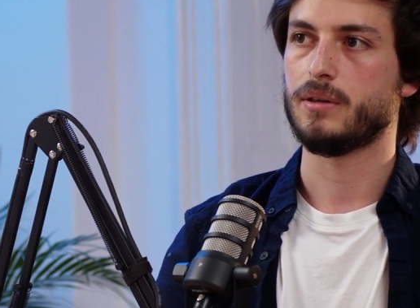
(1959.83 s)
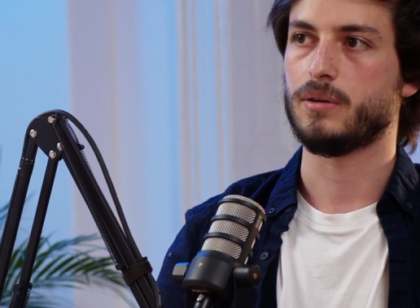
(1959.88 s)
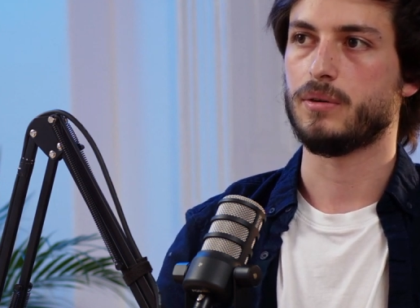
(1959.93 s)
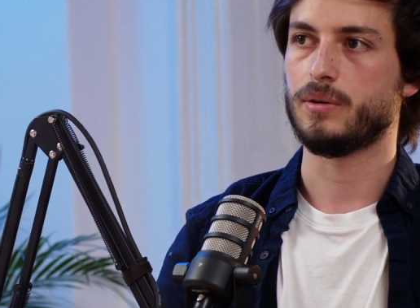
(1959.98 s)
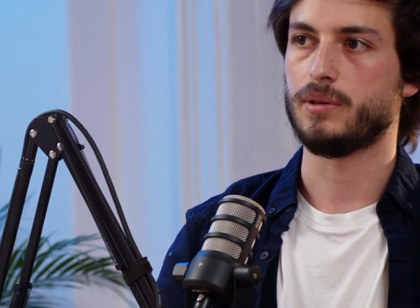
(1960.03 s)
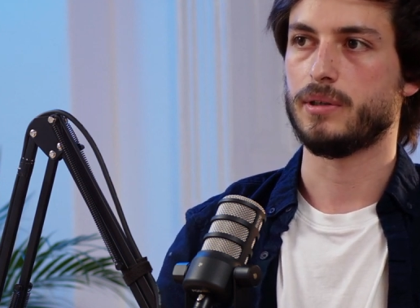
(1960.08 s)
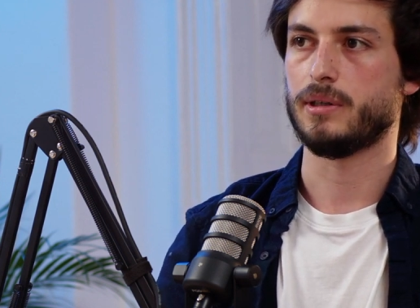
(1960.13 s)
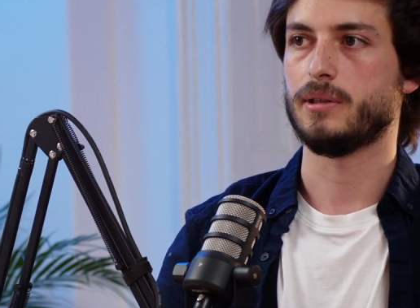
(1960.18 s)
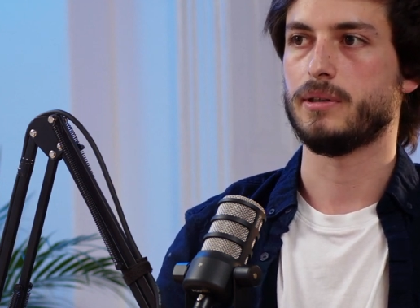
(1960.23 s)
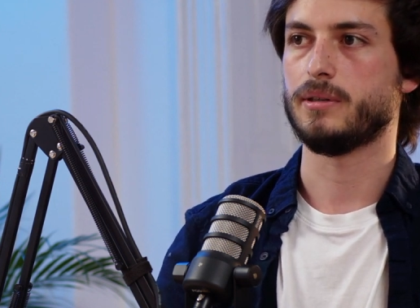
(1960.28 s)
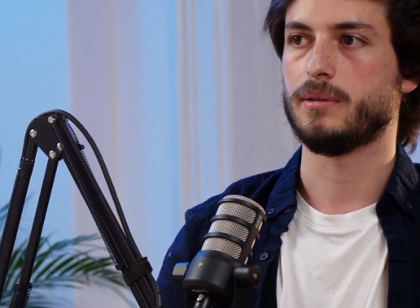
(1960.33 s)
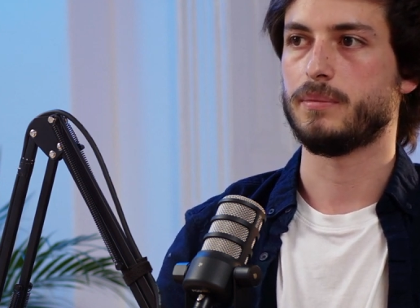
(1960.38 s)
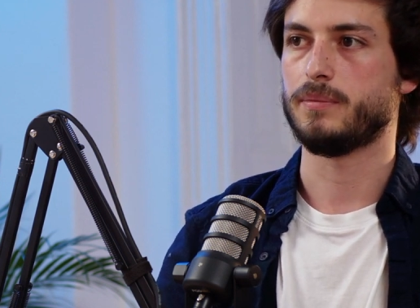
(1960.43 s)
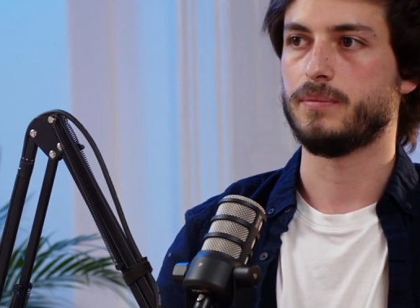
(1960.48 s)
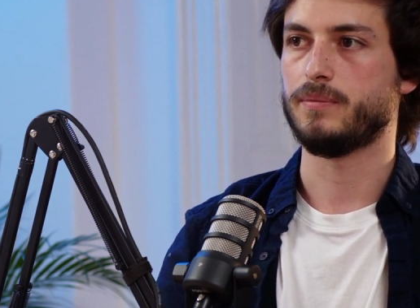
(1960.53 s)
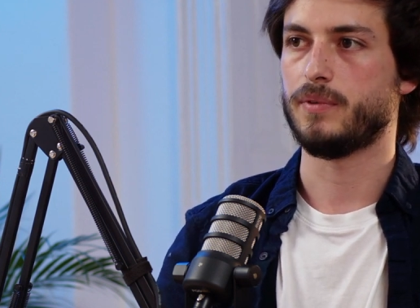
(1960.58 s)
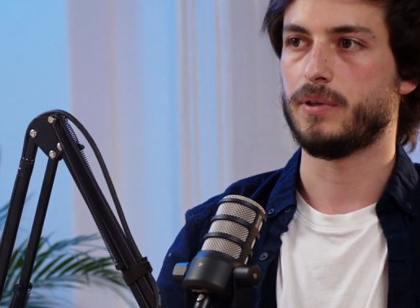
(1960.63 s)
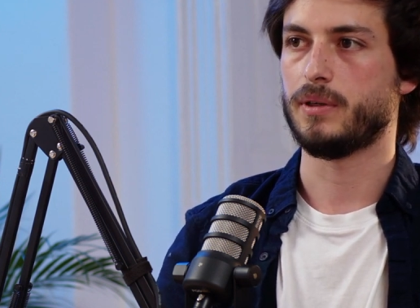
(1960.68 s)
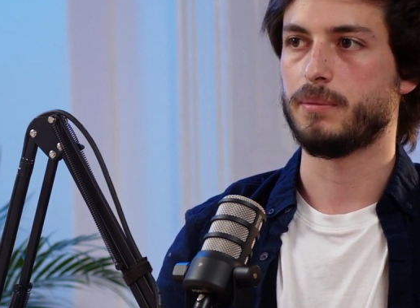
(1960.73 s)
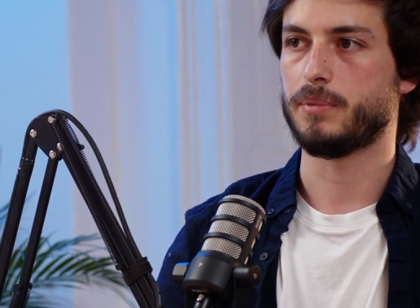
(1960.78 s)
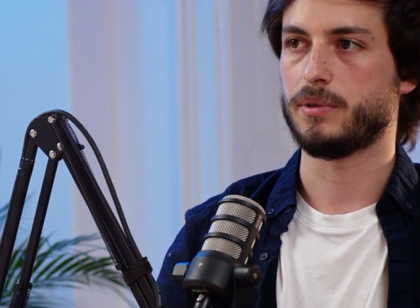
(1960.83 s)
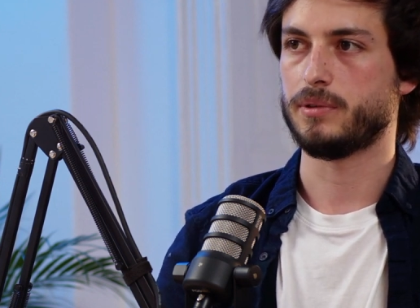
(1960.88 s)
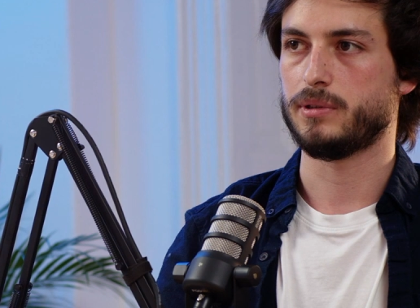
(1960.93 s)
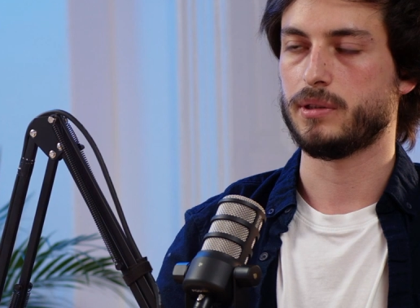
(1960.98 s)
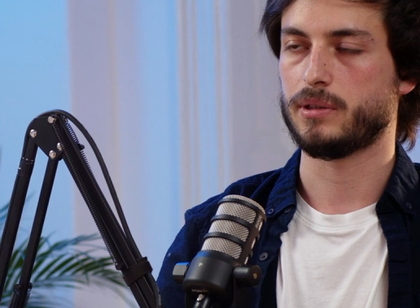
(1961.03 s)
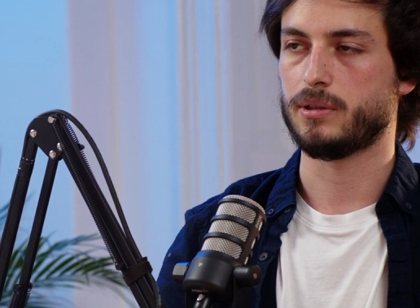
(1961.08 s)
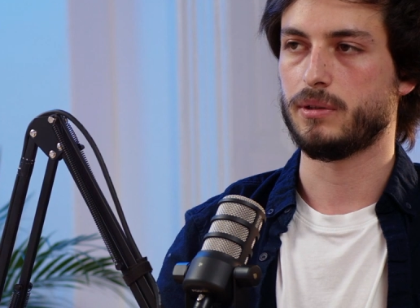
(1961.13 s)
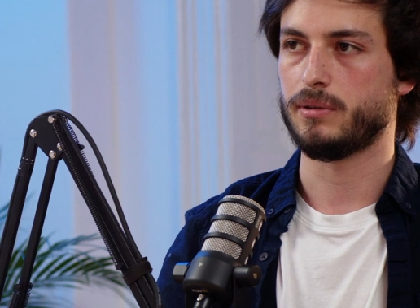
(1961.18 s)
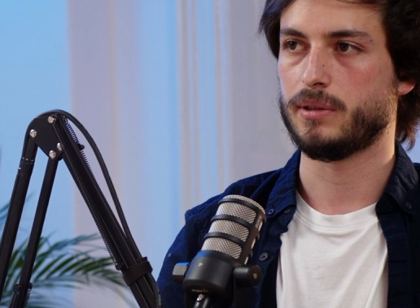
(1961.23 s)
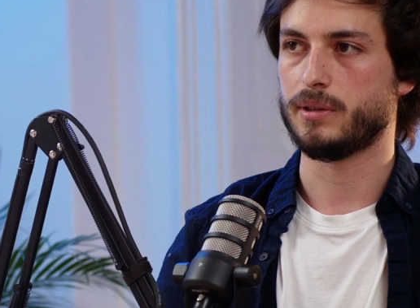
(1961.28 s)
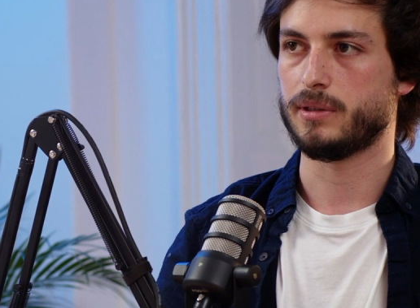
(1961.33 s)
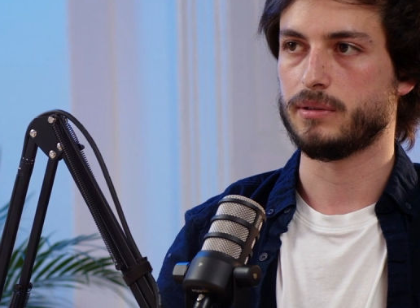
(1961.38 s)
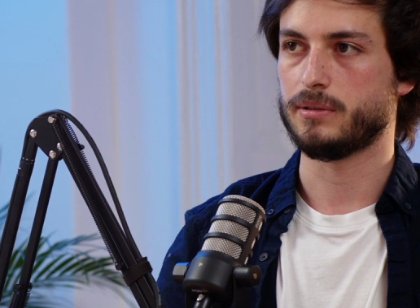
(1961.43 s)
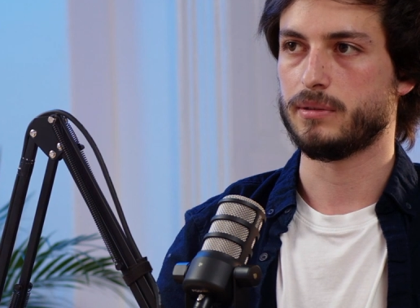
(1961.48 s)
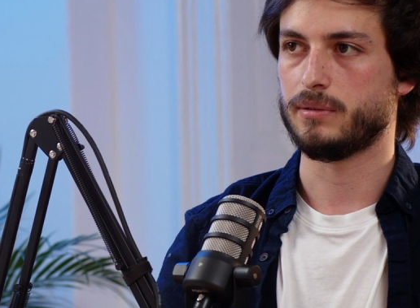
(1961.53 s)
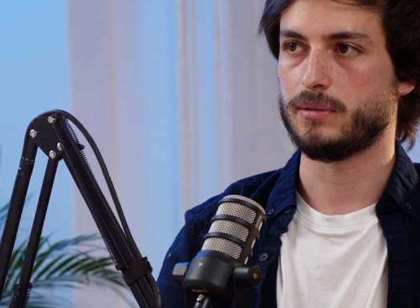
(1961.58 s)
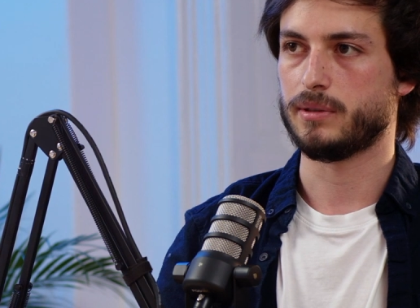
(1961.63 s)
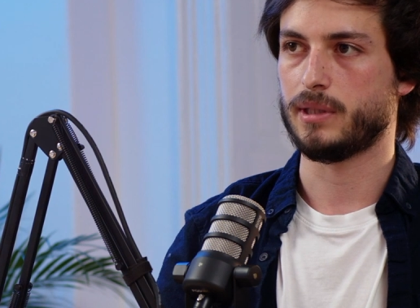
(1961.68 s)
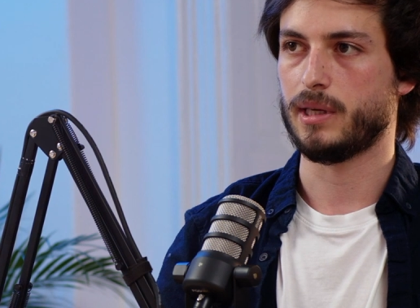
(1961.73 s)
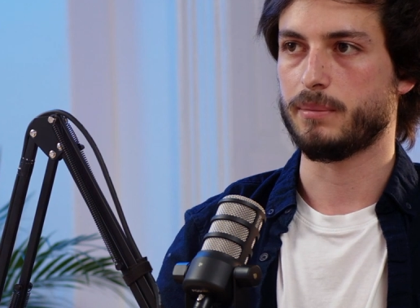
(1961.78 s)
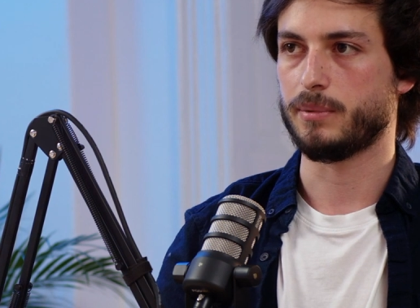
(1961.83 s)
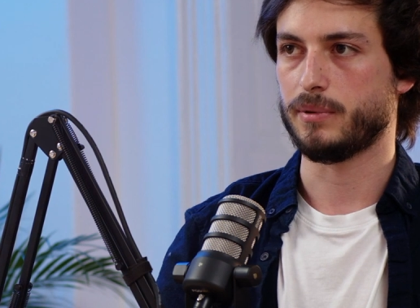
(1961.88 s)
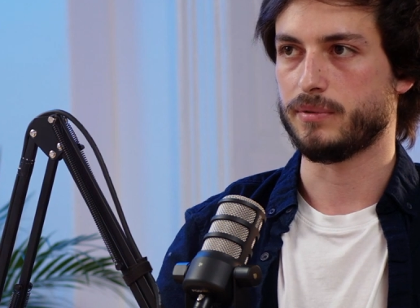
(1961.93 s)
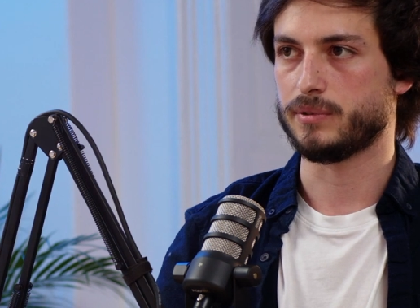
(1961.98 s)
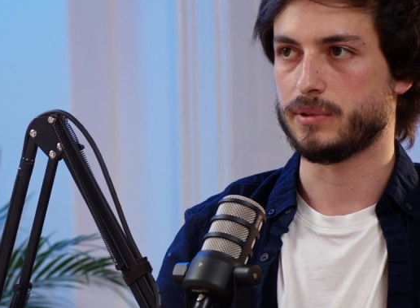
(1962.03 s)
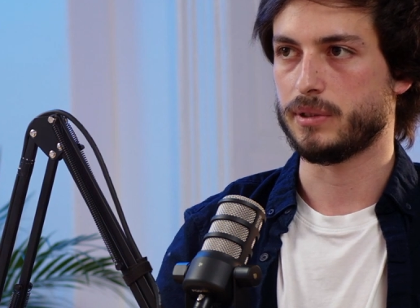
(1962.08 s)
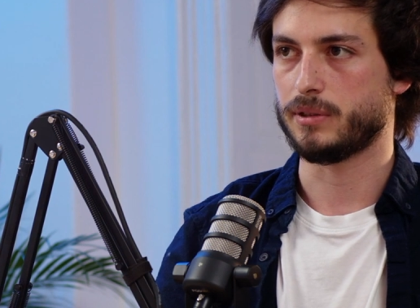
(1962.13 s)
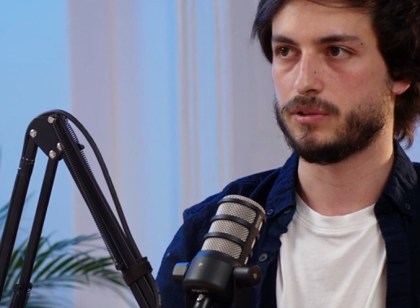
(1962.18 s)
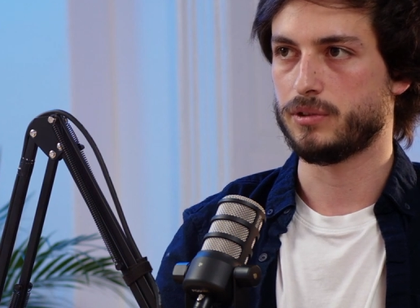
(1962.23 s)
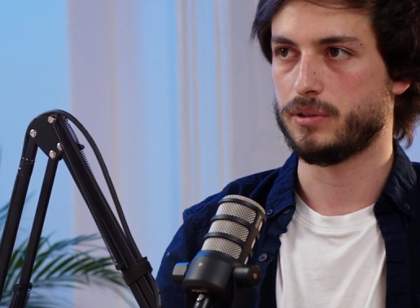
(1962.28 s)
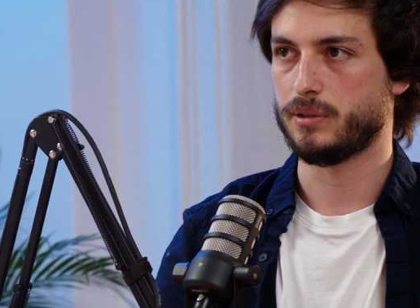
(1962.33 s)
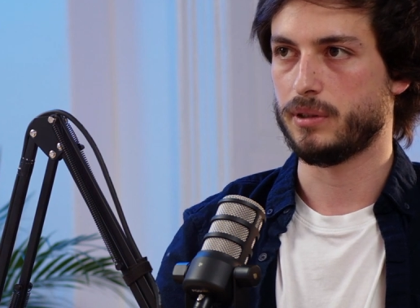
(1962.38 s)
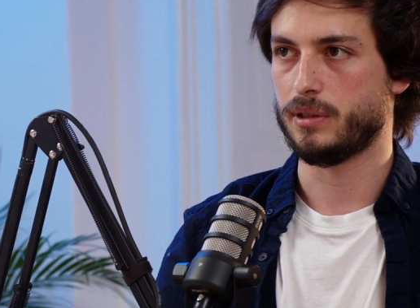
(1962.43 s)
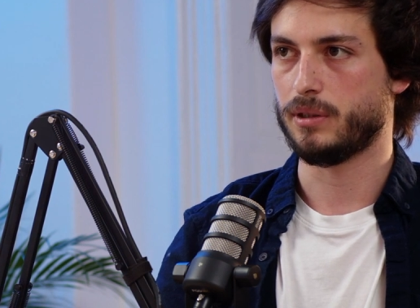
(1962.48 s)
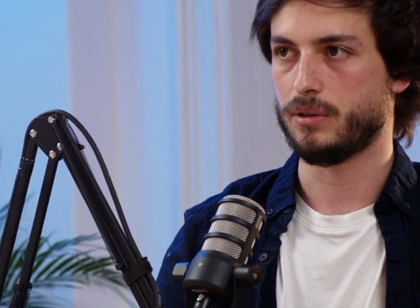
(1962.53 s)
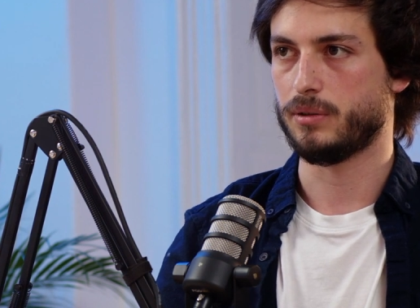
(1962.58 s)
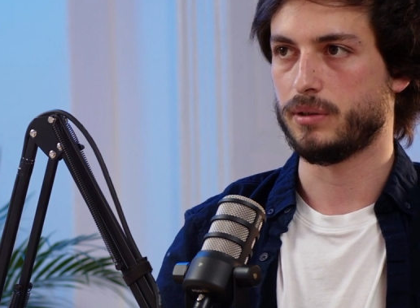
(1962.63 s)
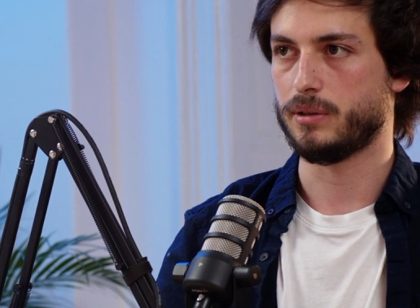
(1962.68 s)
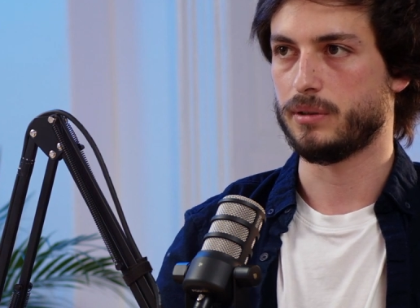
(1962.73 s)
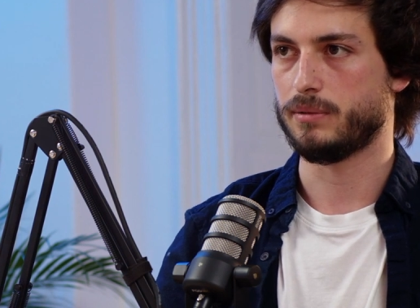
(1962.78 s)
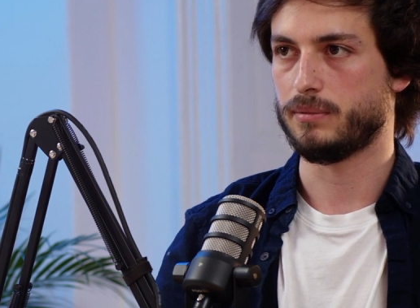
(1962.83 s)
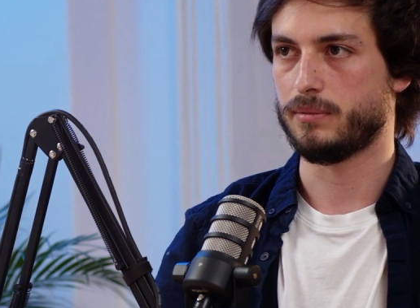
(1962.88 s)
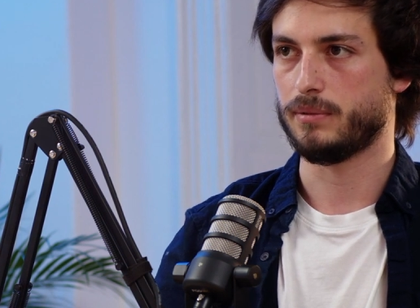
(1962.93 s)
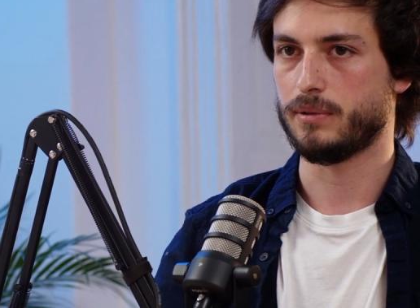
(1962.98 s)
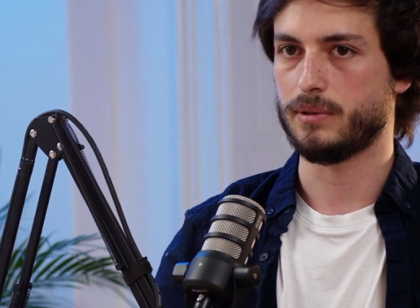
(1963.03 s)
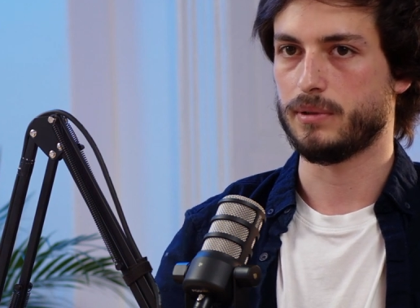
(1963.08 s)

or a very particular type of surgery, or